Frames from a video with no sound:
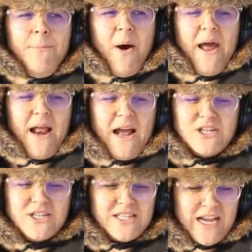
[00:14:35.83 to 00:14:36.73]
But I
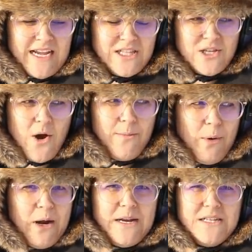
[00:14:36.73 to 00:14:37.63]
just think it's so
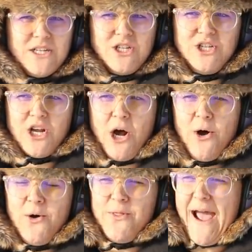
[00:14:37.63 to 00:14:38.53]
important to
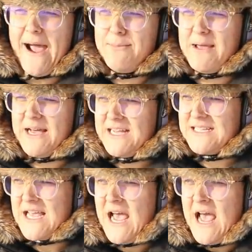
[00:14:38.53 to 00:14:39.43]
show that
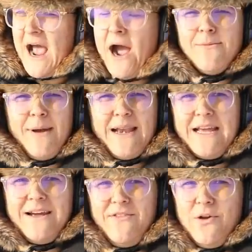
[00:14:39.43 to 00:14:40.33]
because how
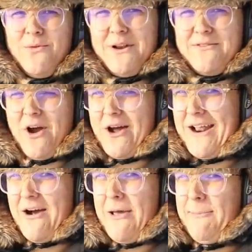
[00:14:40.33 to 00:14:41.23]
many of you would have gone
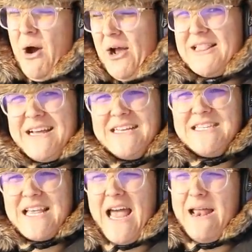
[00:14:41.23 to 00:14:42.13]
out and bought
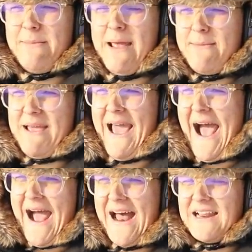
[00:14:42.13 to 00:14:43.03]
this and maybe
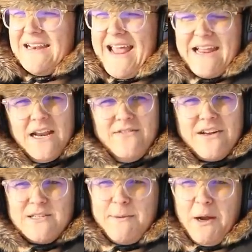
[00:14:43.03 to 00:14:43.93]
had a negative
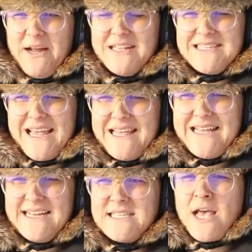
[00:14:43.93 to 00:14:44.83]
experience like
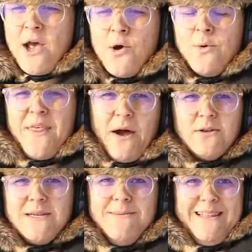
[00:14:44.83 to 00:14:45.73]
this
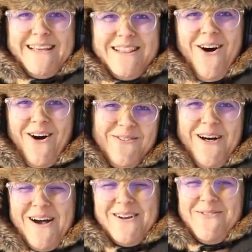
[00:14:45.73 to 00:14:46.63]
without someone like the
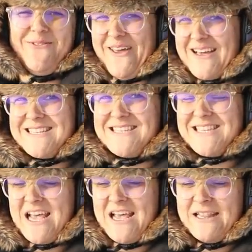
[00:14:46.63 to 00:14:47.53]
Outlaw to
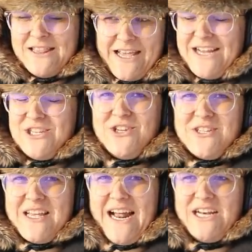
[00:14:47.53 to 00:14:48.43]
fix the
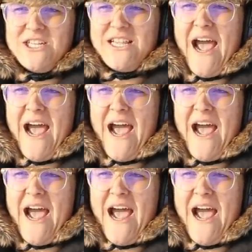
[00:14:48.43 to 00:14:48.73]
issues that I just